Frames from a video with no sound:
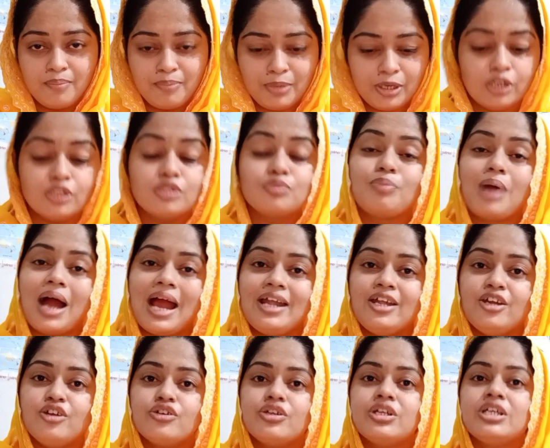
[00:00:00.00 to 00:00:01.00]
Because my
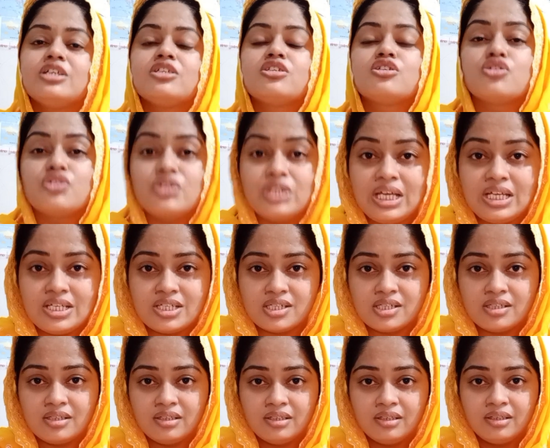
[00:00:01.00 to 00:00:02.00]
duty is to teach.